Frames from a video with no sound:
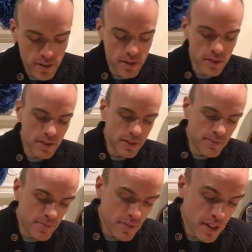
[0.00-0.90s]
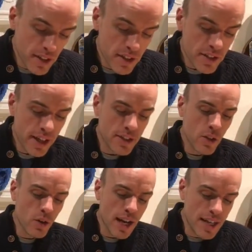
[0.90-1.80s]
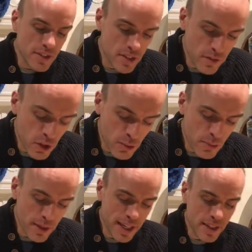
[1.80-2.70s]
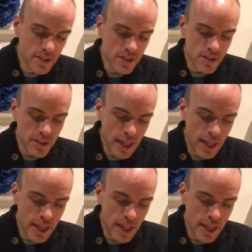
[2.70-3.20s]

Prabhupada. There are two classes of human beings,